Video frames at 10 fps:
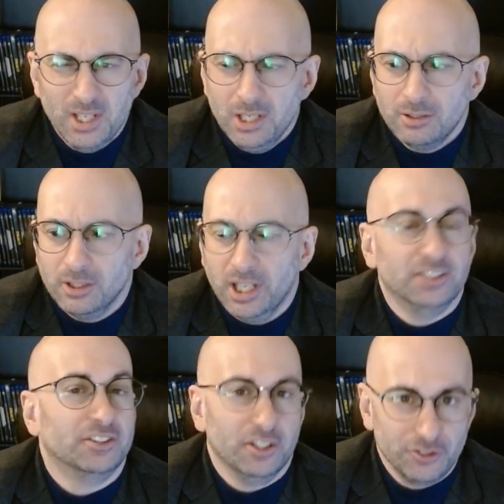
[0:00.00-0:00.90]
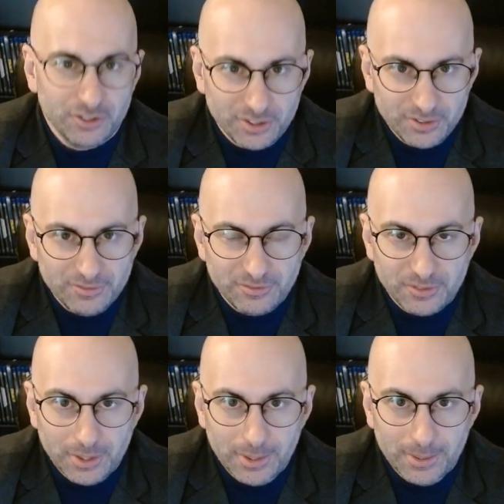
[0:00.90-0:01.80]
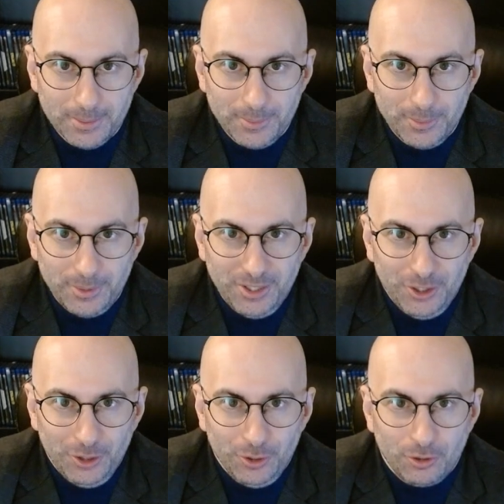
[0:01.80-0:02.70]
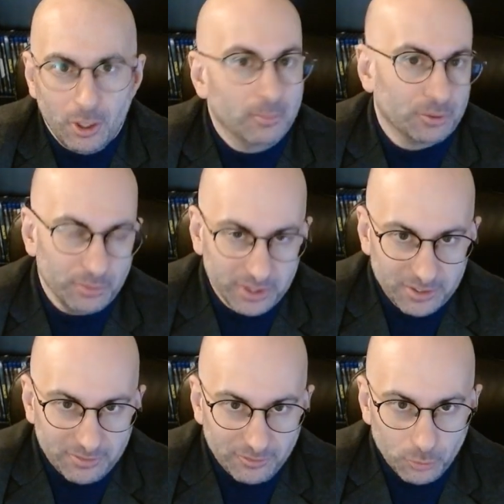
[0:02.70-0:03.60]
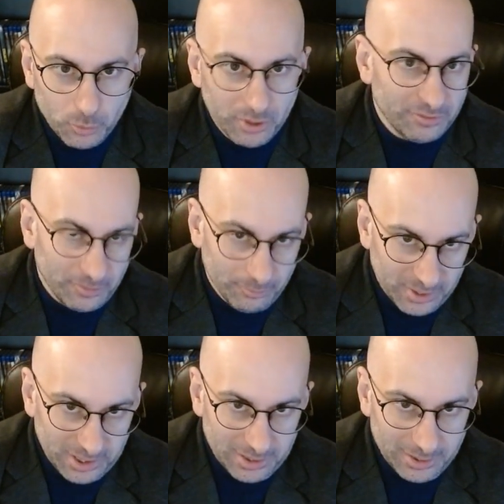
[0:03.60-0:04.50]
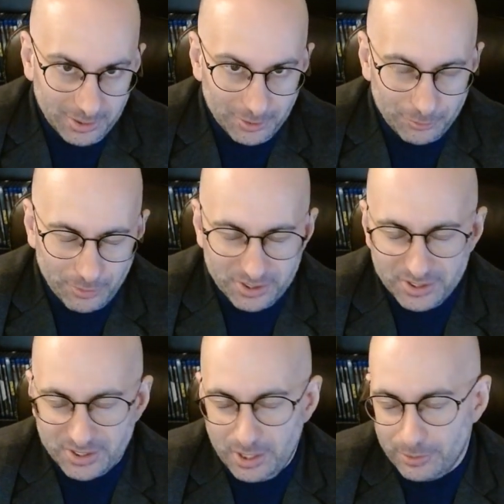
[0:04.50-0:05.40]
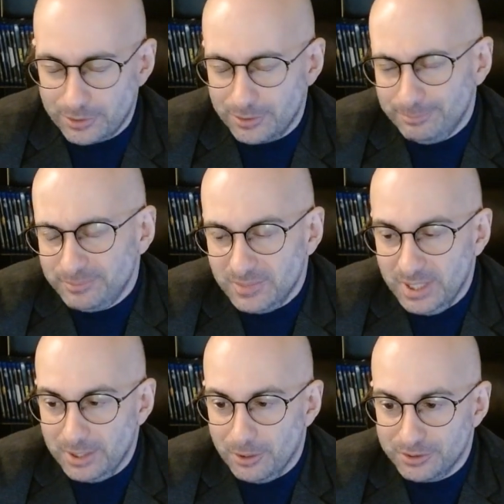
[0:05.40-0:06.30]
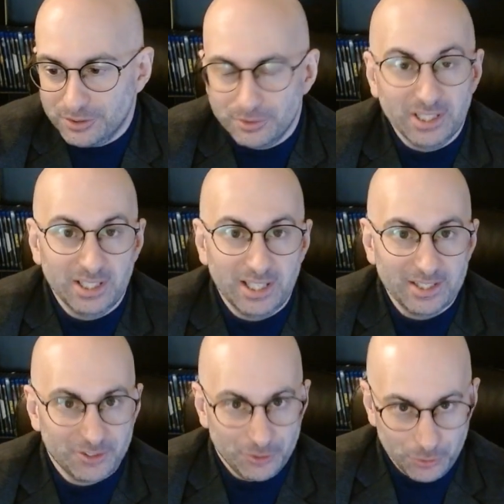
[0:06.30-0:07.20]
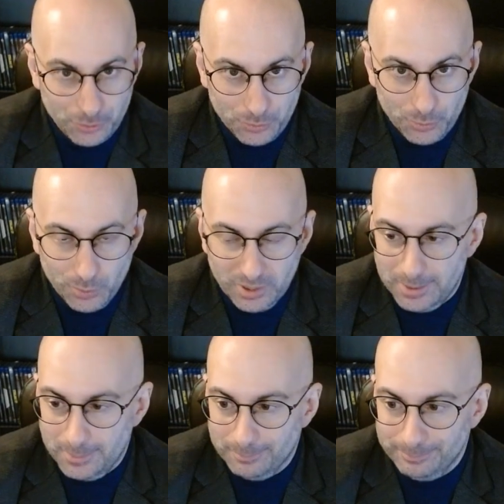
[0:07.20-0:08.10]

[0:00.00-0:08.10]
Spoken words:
light touches of comic relief, if you will, from Lee Tracy's character. And also he gets to